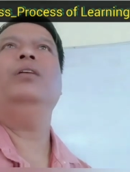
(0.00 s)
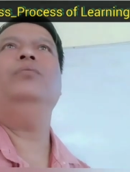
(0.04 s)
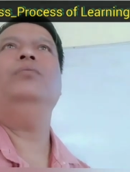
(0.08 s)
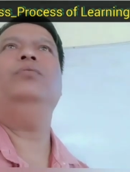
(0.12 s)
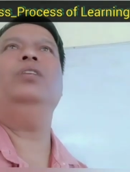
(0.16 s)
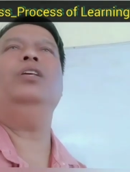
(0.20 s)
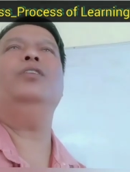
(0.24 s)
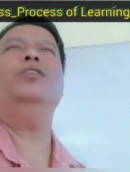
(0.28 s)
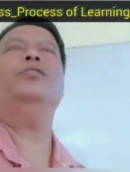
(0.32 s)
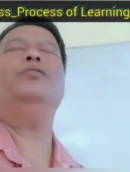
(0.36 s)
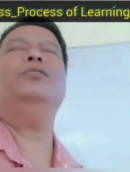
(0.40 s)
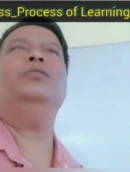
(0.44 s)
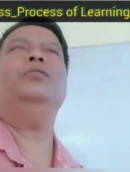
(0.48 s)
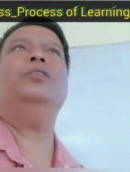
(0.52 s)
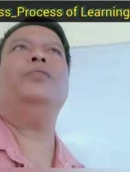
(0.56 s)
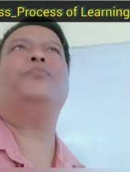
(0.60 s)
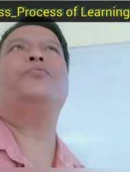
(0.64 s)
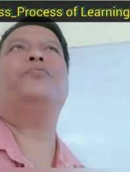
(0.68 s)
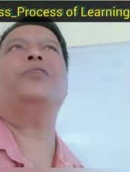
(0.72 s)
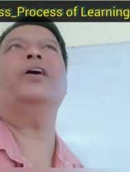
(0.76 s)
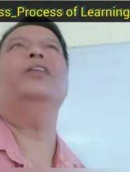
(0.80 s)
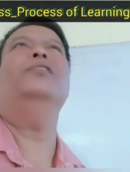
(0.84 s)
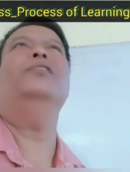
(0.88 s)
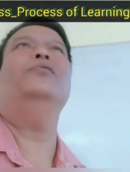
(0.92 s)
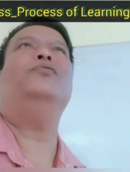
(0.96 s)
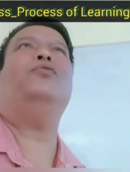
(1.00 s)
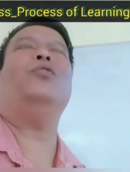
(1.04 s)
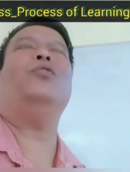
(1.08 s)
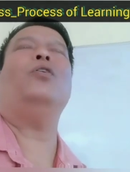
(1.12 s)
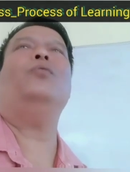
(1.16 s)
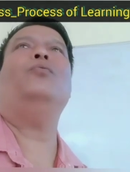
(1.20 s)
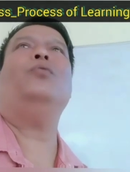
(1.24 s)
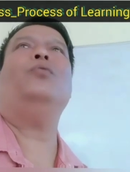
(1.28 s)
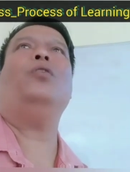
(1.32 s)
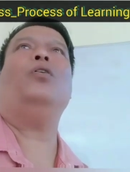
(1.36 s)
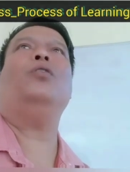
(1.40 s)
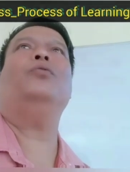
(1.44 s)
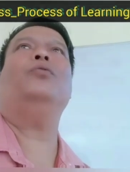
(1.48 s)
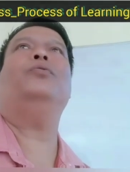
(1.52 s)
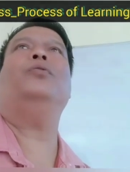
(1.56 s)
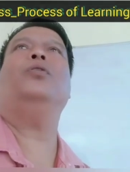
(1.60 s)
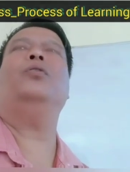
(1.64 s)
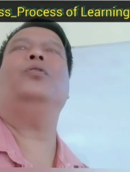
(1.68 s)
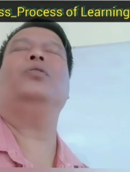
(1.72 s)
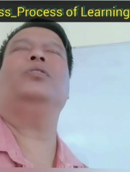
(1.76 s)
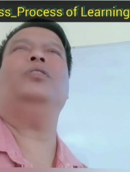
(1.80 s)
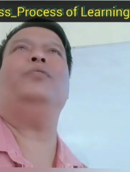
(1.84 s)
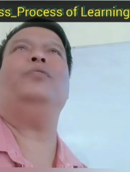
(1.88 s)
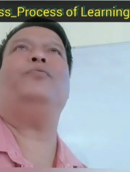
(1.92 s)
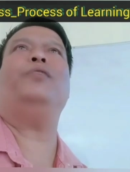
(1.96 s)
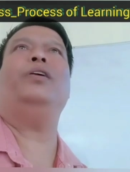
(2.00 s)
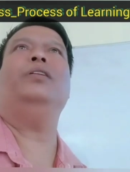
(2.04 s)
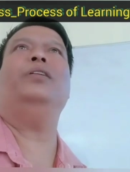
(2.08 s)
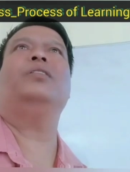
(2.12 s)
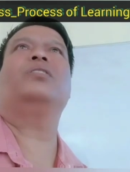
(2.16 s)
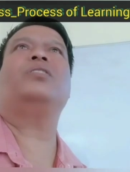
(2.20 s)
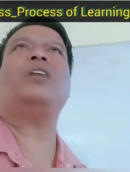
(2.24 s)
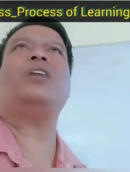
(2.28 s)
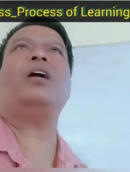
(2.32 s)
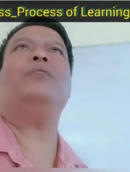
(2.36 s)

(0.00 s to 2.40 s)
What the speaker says: the different form of or different